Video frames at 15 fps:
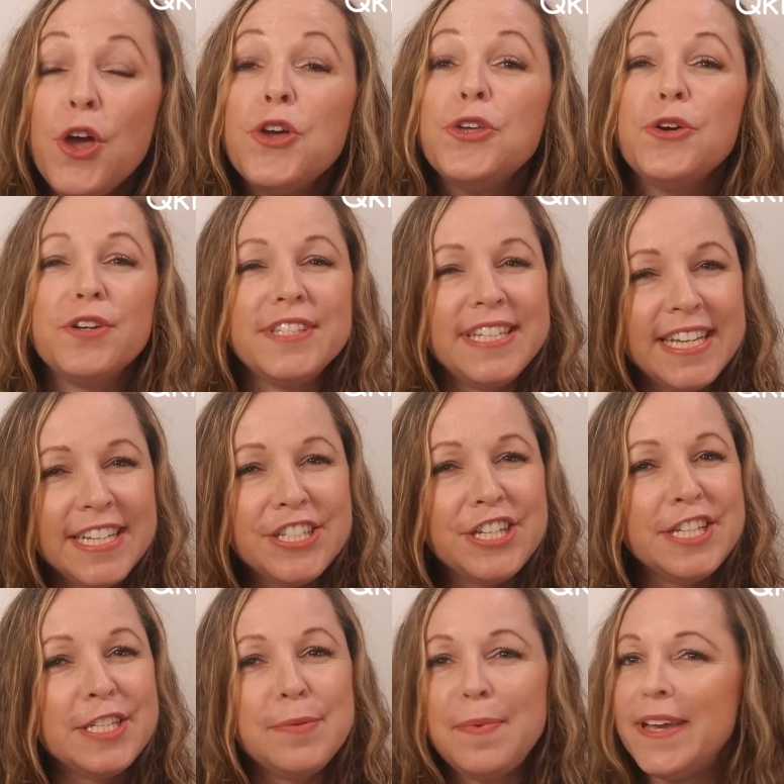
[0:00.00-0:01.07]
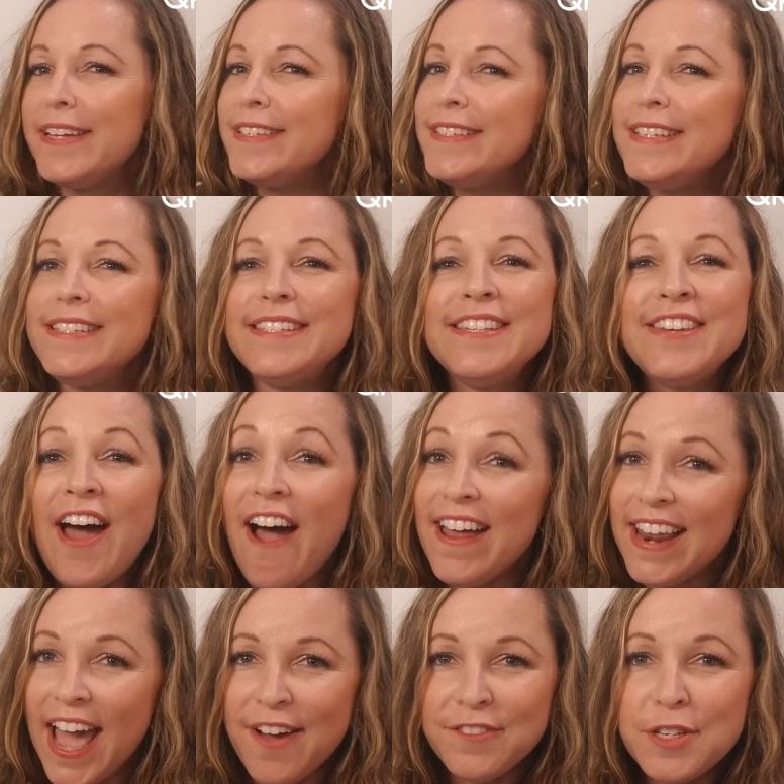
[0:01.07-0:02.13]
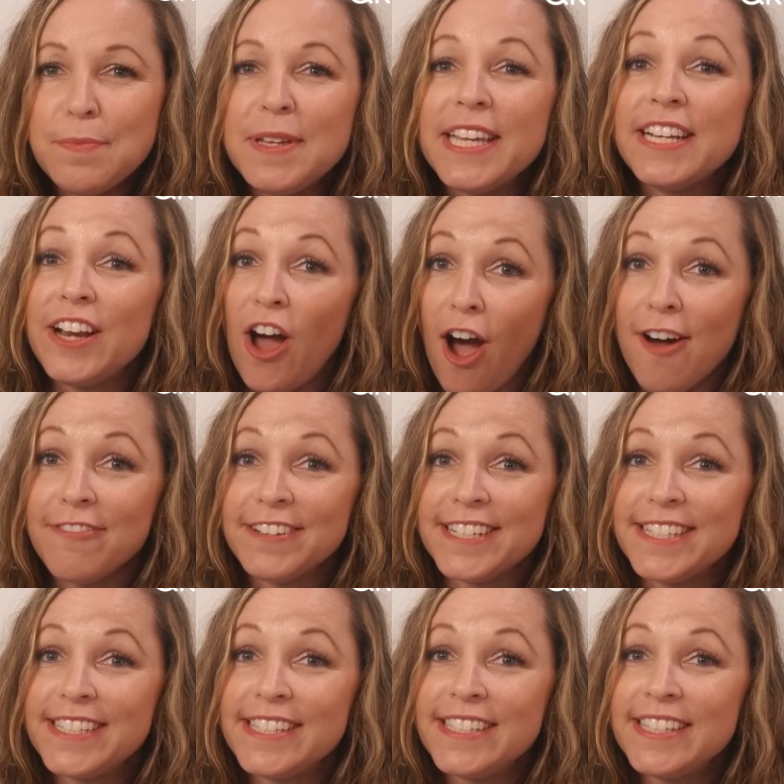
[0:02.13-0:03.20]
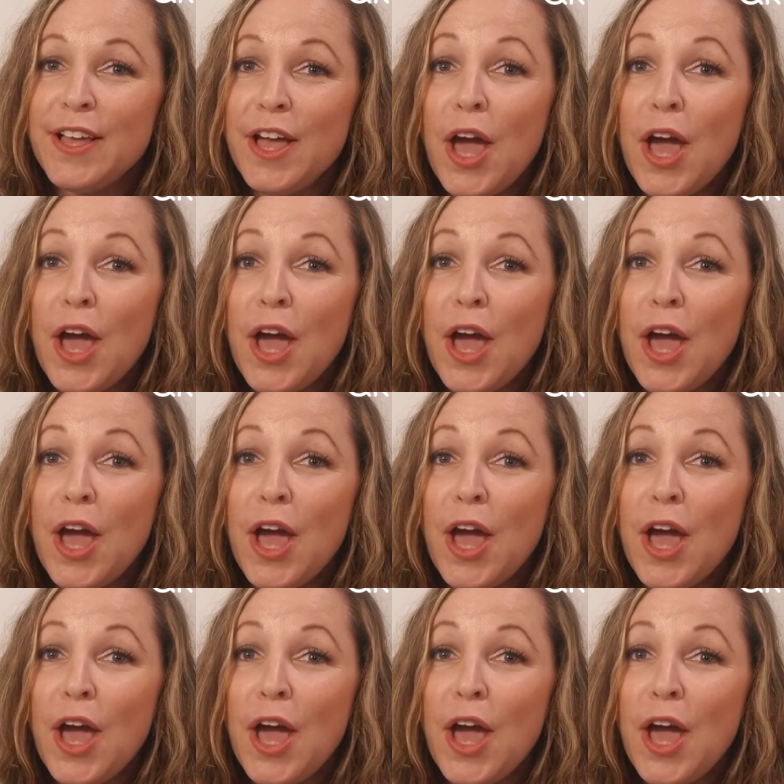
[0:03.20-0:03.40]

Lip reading: Your teaching space does not have to be in an office,